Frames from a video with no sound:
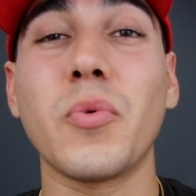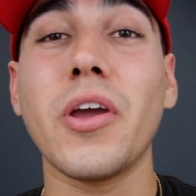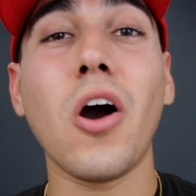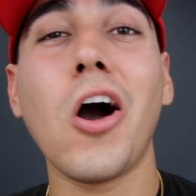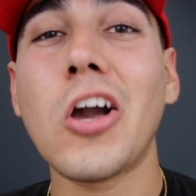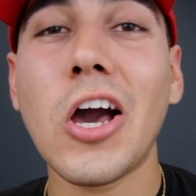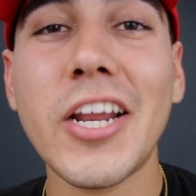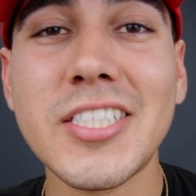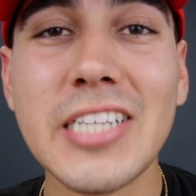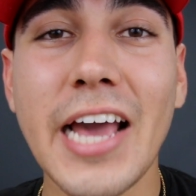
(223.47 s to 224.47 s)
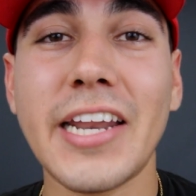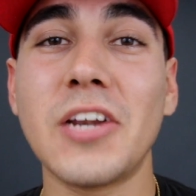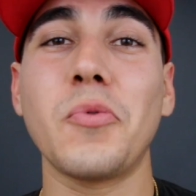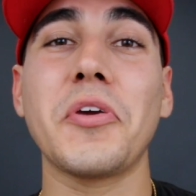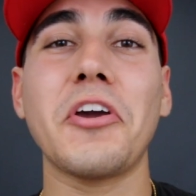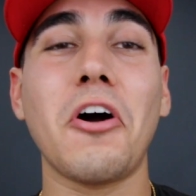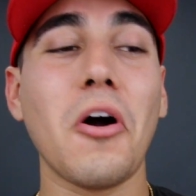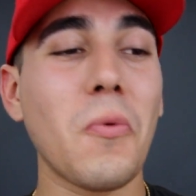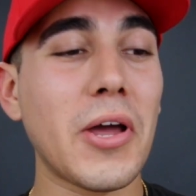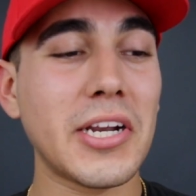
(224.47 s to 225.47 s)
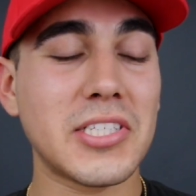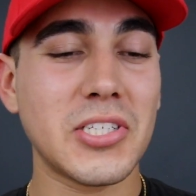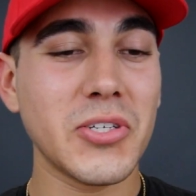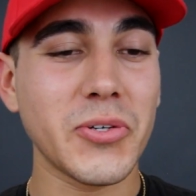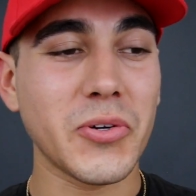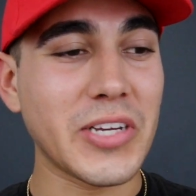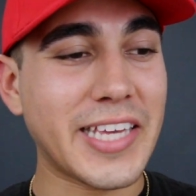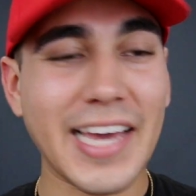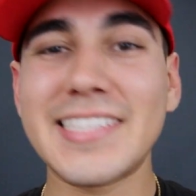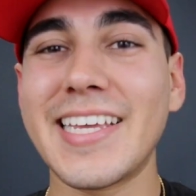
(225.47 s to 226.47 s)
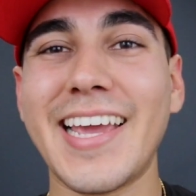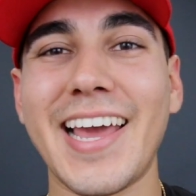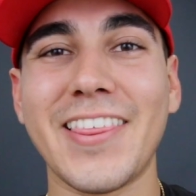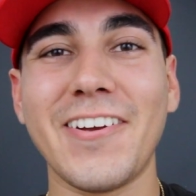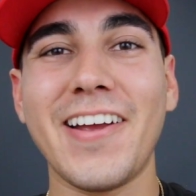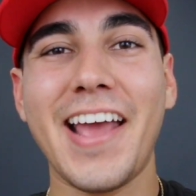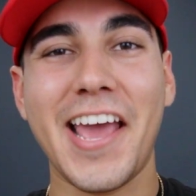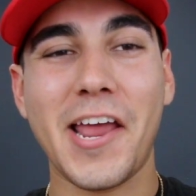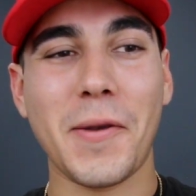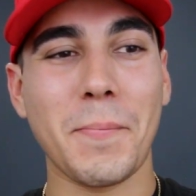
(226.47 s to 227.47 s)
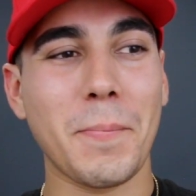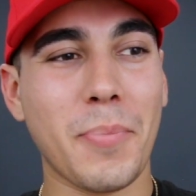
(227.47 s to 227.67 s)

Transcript: We all got excited. We all wanted to get together and